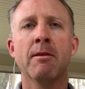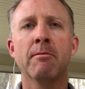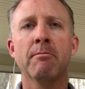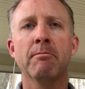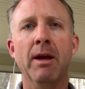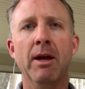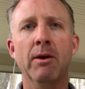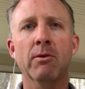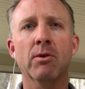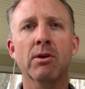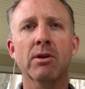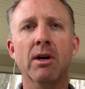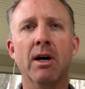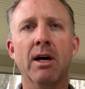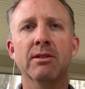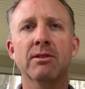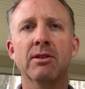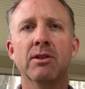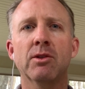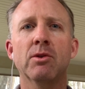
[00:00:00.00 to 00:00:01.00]
Payroll
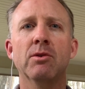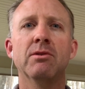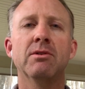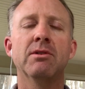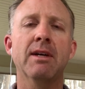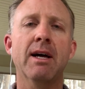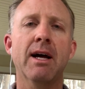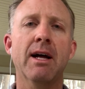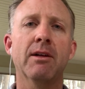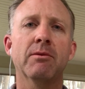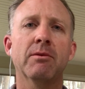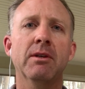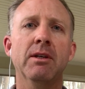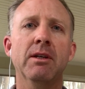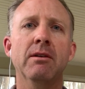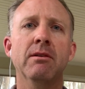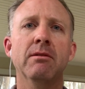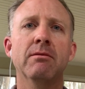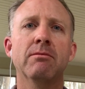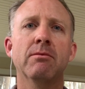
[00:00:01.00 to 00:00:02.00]
costs include
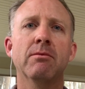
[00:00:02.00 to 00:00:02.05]
salary,